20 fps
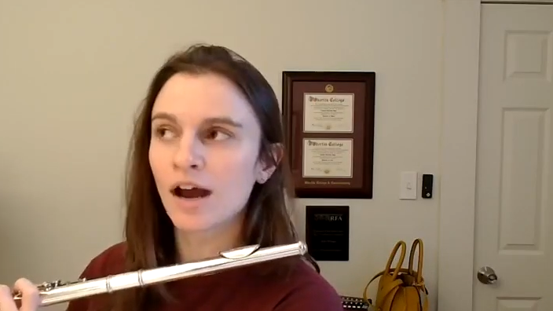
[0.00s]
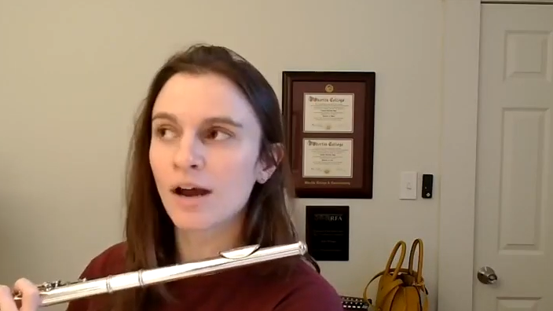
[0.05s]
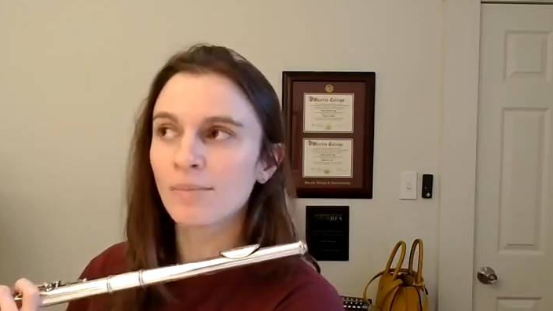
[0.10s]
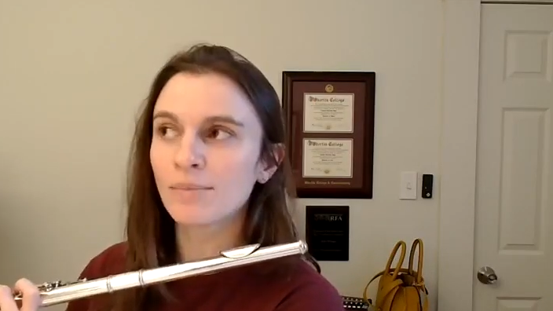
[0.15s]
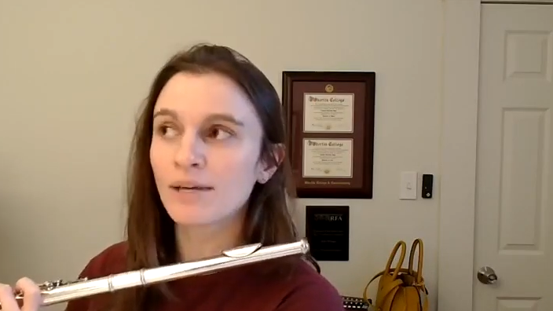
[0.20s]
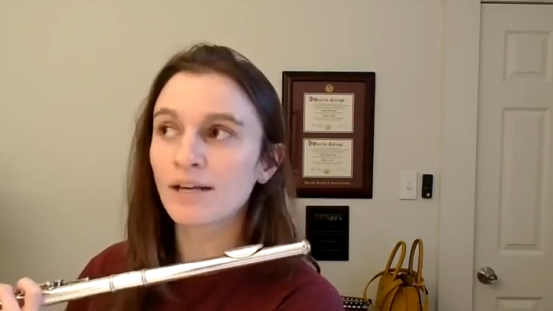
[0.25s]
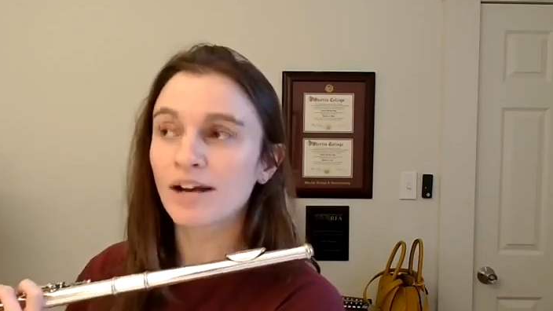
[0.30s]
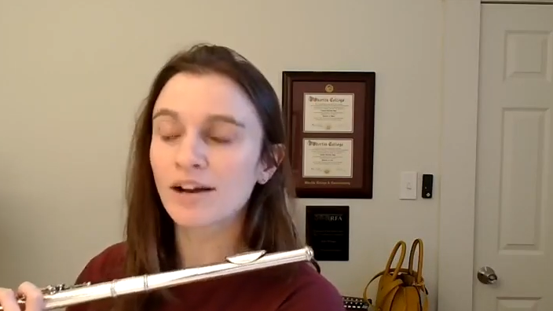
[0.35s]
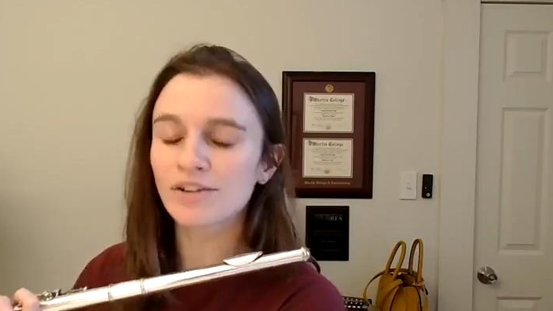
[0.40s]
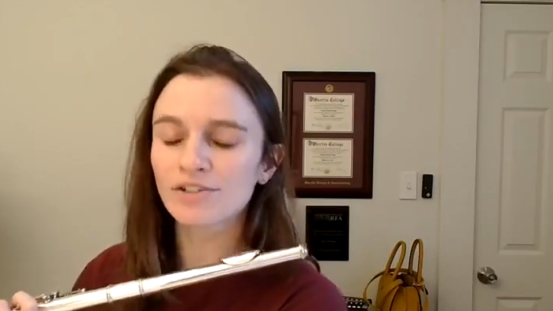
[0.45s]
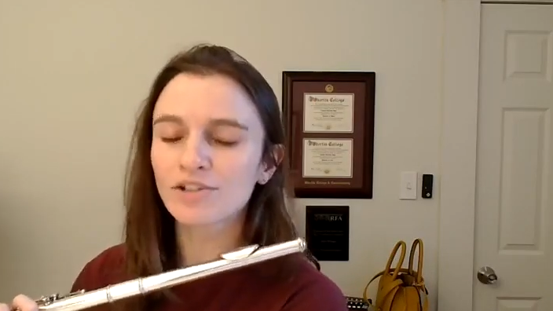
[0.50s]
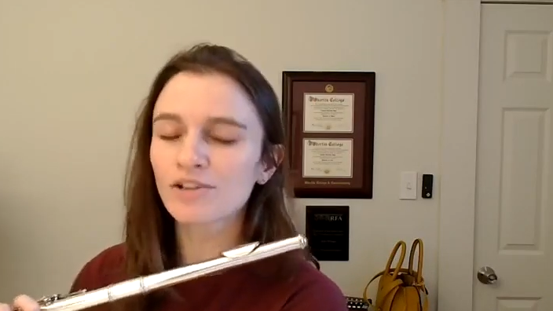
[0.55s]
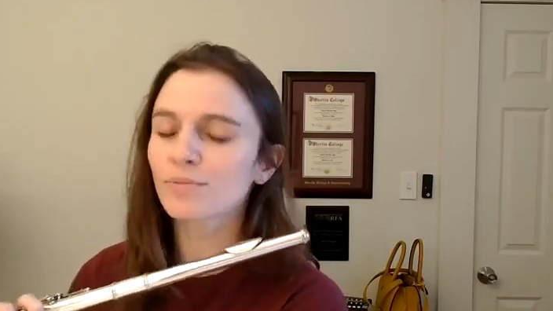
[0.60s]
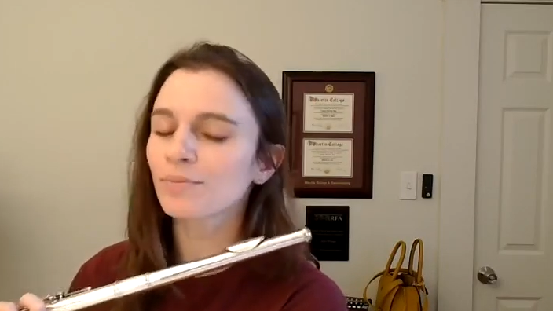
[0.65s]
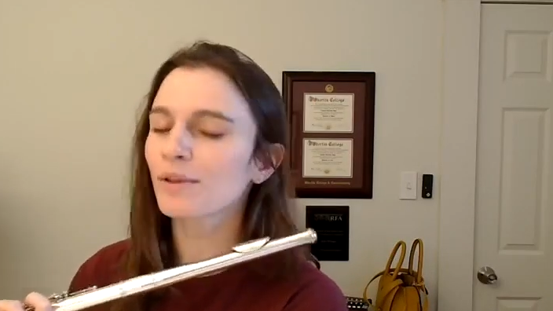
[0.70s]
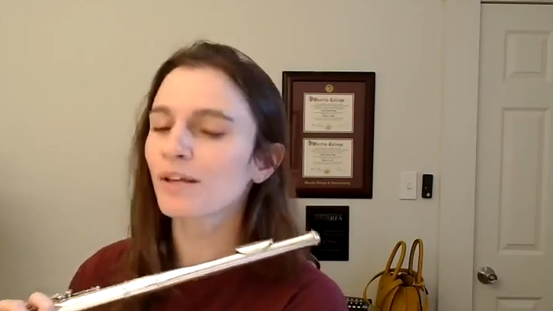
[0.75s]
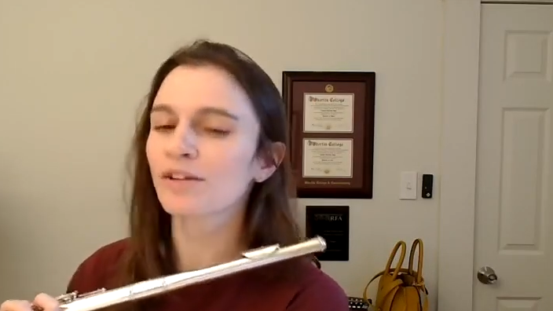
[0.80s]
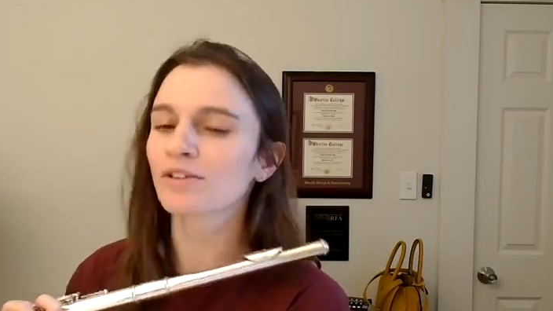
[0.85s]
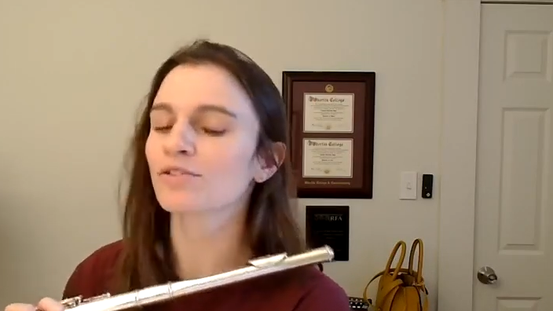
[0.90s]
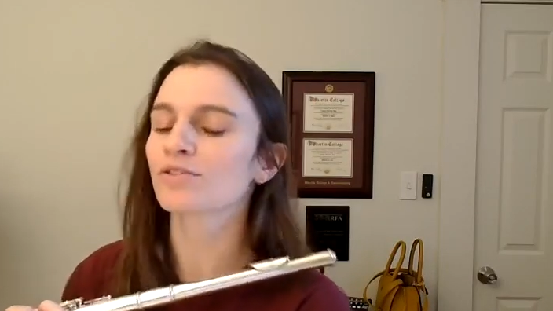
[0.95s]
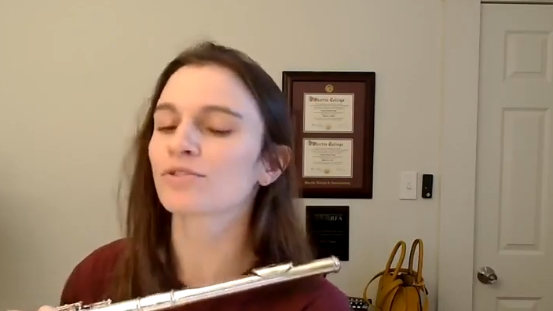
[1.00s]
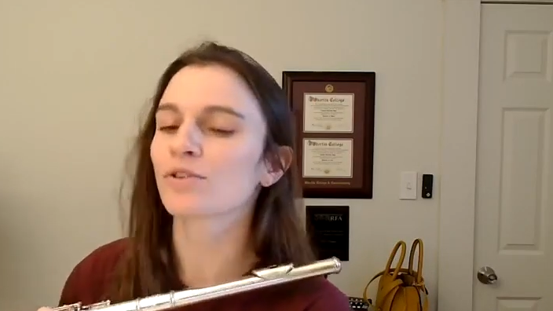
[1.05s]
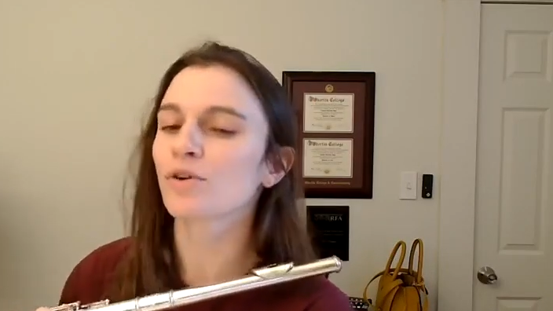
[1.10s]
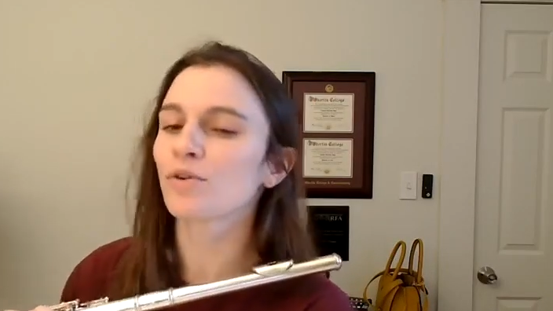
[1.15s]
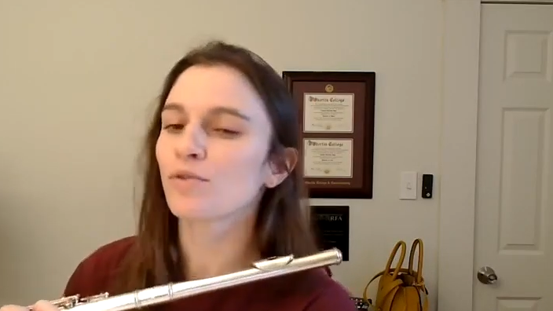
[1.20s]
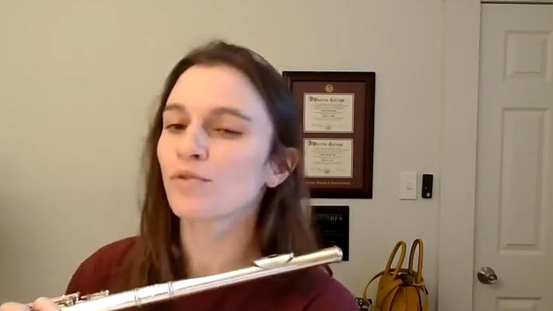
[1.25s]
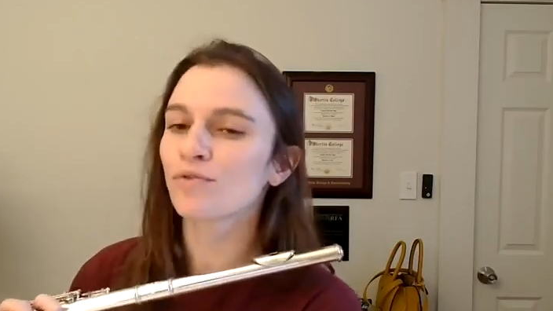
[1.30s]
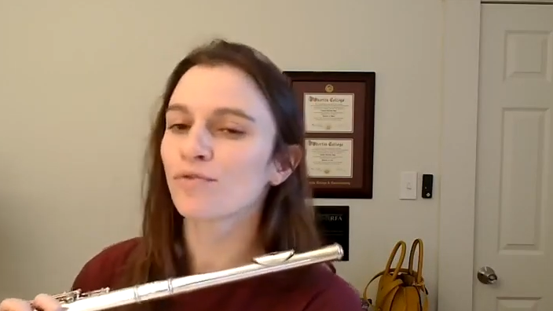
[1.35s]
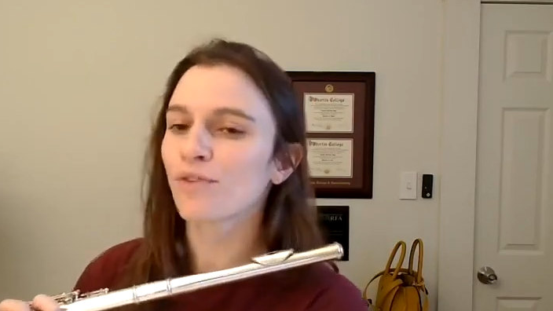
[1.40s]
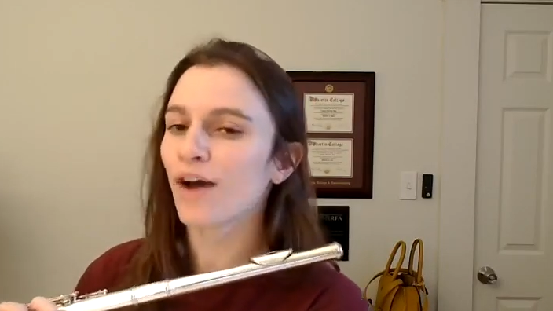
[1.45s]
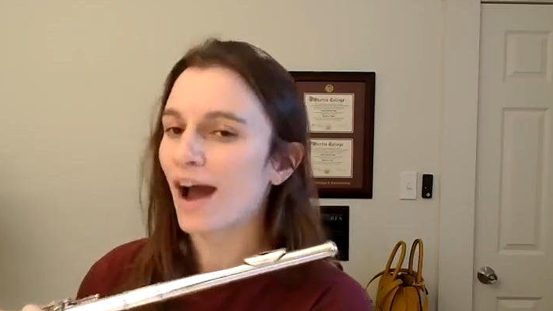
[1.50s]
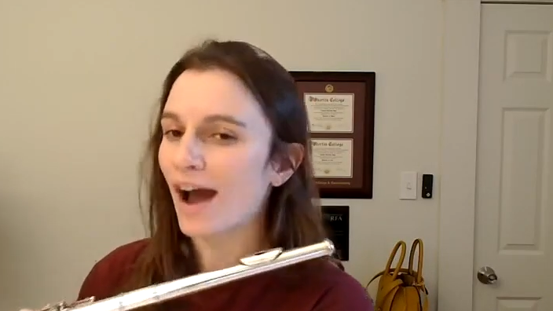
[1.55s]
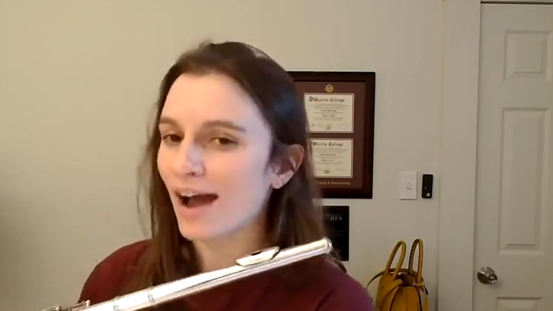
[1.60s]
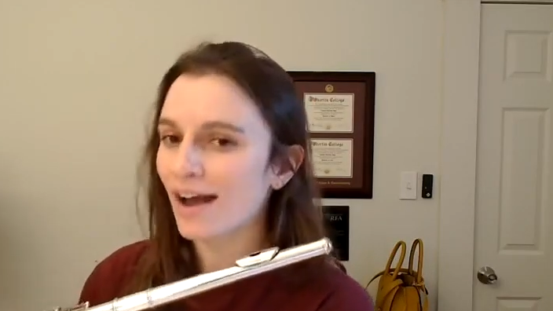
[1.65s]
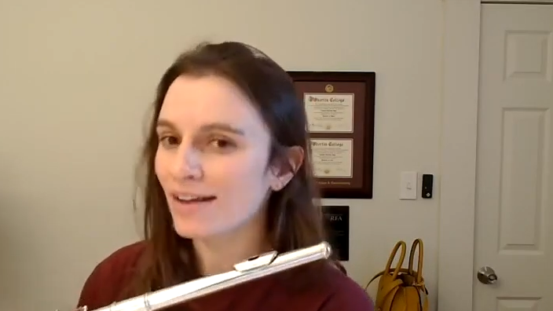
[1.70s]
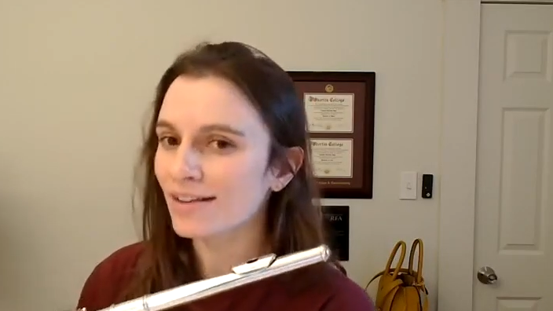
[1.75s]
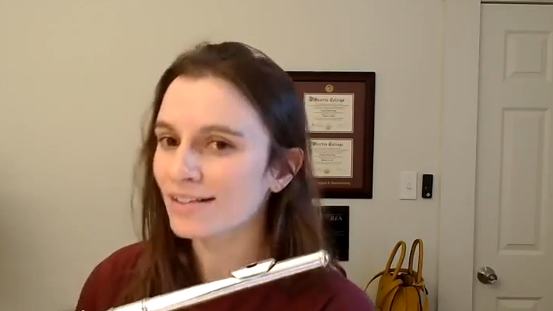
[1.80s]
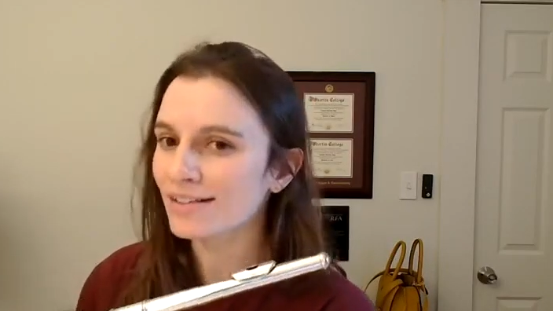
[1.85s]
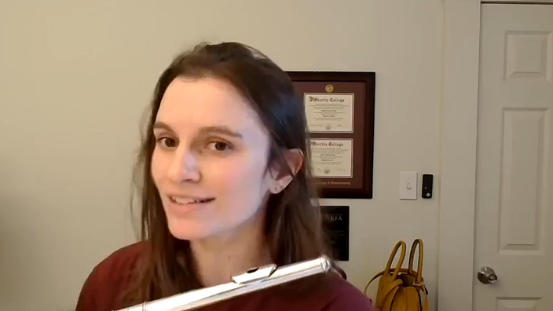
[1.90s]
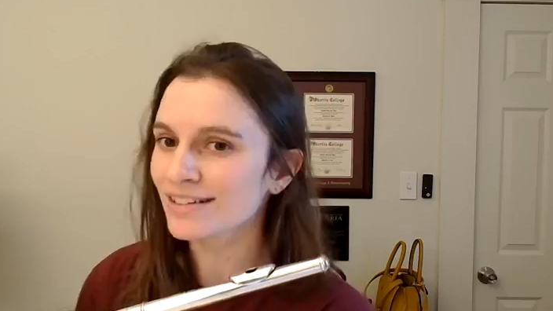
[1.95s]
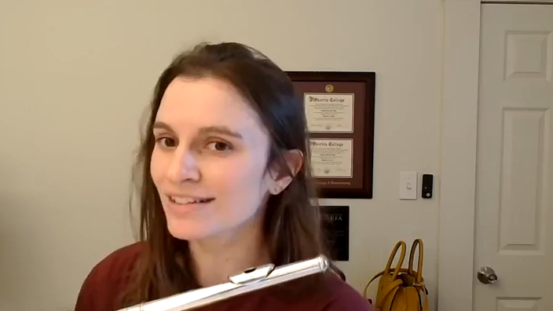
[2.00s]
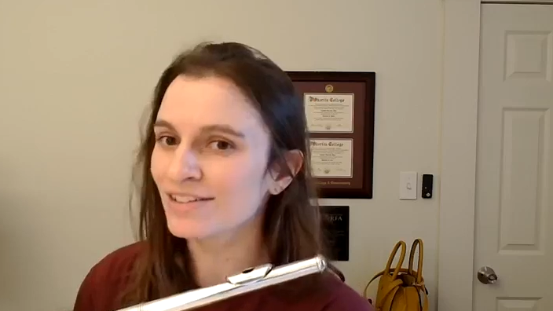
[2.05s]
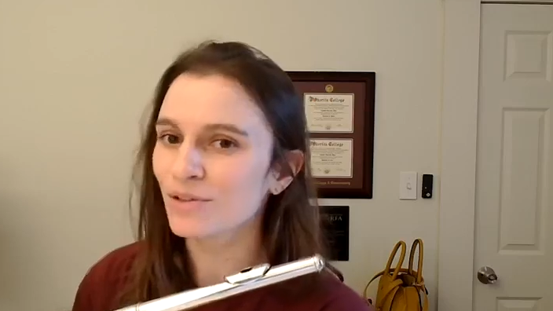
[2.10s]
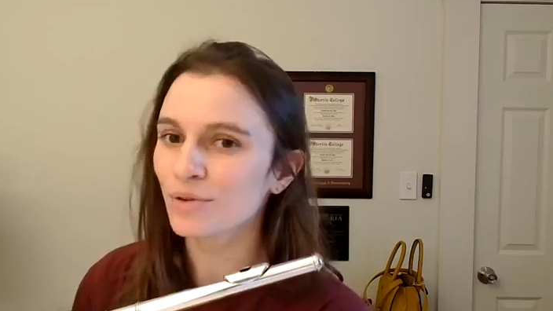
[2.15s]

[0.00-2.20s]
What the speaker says: Because you're playing so fast,